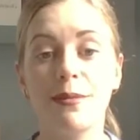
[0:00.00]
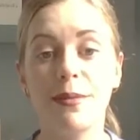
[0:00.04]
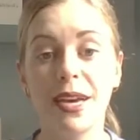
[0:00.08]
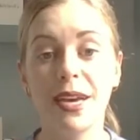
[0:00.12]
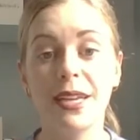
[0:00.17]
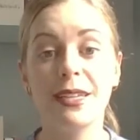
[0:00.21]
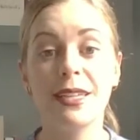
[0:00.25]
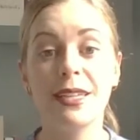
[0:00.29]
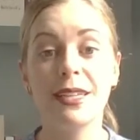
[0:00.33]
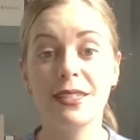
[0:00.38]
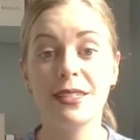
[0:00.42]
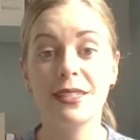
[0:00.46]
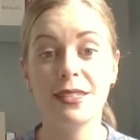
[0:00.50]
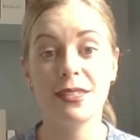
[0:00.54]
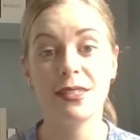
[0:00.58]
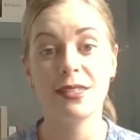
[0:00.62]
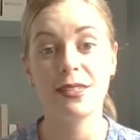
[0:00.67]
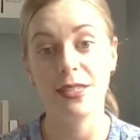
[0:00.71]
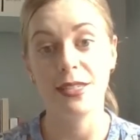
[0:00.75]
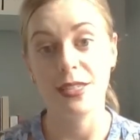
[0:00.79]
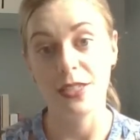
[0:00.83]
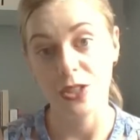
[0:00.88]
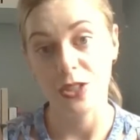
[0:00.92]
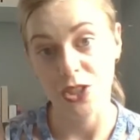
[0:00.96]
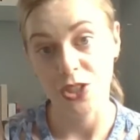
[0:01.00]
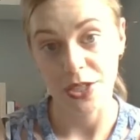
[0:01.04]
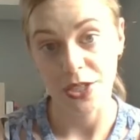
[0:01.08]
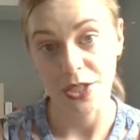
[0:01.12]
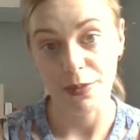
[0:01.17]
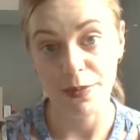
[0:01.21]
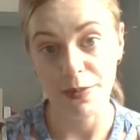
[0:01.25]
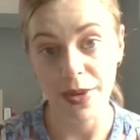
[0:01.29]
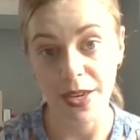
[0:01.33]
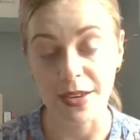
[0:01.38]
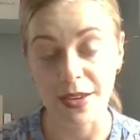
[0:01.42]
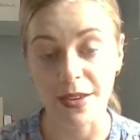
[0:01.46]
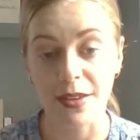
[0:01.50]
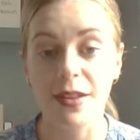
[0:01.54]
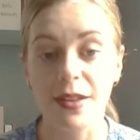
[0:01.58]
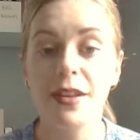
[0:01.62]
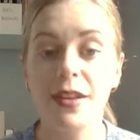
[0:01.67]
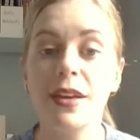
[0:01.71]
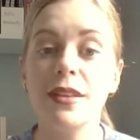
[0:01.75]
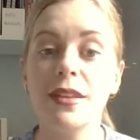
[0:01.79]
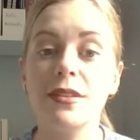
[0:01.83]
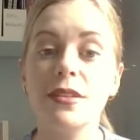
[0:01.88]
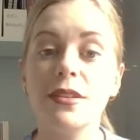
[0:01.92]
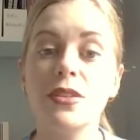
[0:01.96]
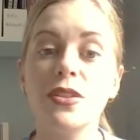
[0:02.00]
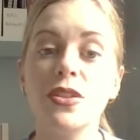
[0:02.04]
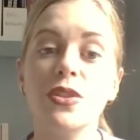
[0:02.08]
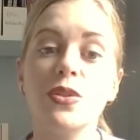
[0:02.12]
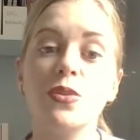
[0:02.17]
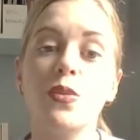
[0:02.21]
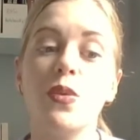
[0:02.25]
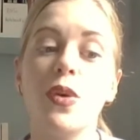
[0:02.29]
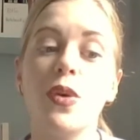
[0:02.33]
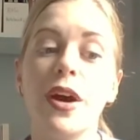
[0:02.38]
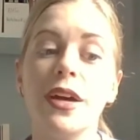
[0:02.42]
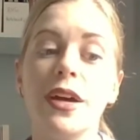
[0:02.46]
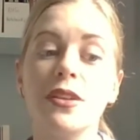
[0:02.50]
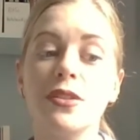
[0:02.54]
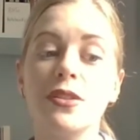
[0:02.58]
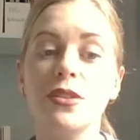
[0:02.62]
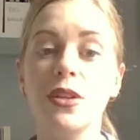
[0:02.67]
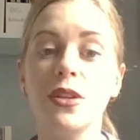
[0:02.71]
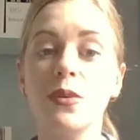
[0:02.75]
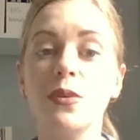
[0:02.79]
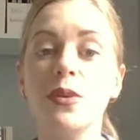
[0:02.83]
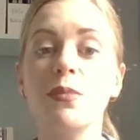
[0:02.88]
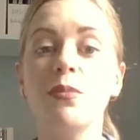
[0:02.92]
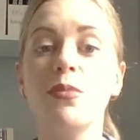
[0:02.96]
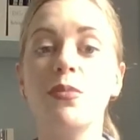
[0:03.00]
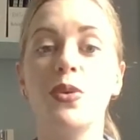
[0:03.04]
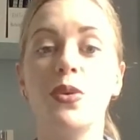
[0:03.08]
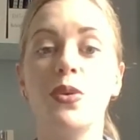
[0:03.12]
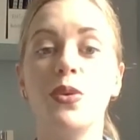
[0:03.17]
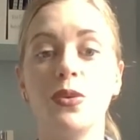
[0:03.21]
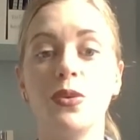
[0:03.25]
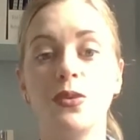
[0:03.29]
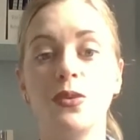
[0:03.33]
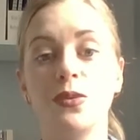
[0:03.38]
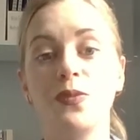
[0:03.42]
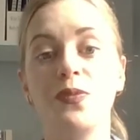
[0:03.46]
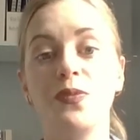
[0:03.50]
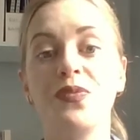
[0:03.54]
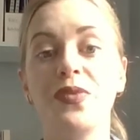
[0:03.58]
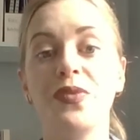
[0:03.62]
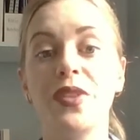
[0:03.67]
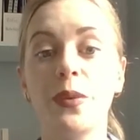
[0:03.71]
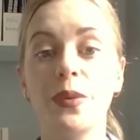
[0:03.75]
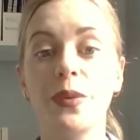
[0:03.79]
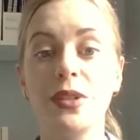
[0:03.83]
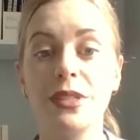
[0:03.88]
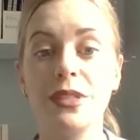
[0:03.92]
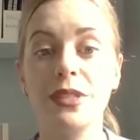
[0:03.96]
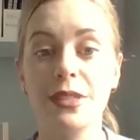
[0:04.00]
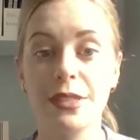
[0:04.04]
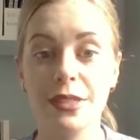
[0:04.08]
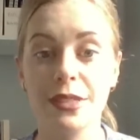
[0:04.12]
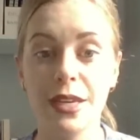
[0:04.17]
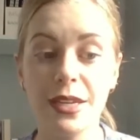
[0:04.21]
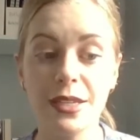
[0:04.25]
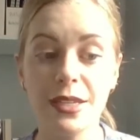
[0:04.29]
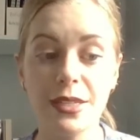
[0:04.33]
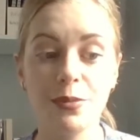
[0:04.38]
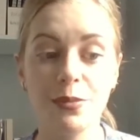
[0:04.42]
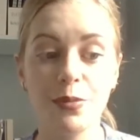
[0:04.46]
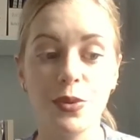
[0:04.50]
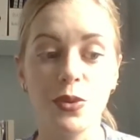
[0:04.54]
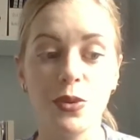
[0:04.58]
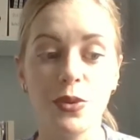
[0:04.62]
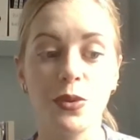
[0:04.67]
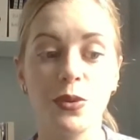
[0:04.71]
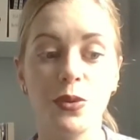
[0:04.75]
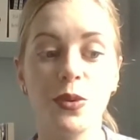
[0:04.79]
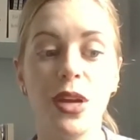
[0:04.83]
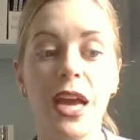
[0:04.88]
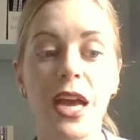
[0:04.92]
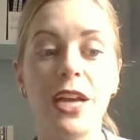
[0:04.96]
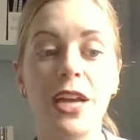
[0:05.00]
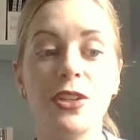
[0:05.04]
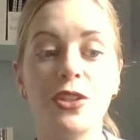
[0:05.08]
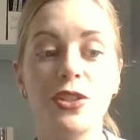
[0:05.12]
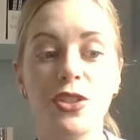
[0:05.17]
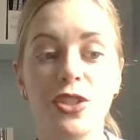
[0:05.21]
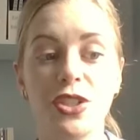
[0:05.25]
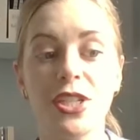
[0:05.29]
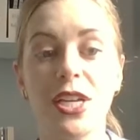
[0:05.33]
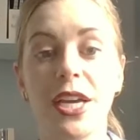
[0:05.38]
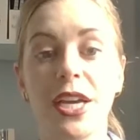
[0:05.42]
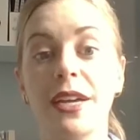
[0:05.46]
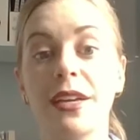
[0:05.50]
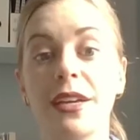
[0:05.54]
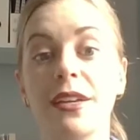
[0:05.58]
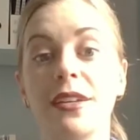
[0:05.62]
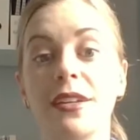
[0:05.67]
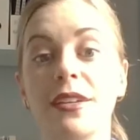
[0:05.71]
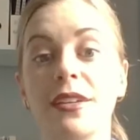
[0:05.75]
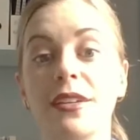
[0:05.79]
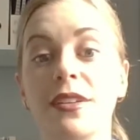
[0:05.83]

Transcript: may need to see your GP. This is why it's so important that we discuss poo and you check